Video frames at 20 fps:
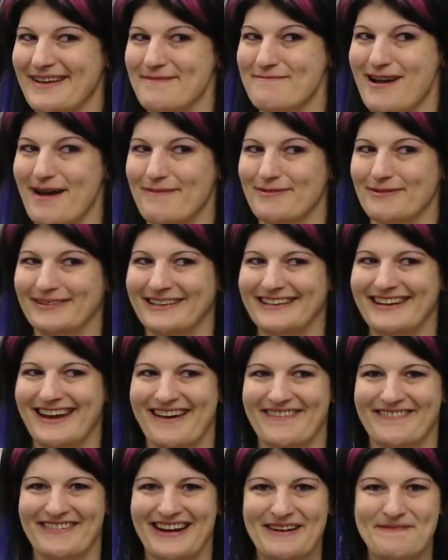Probably
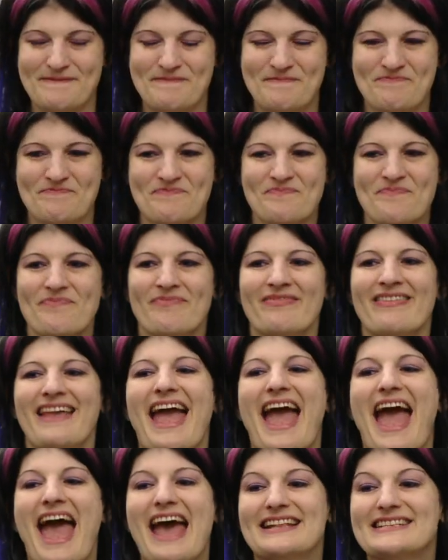not, right?
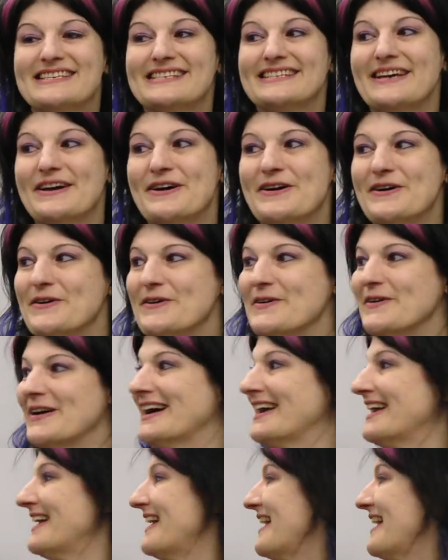And so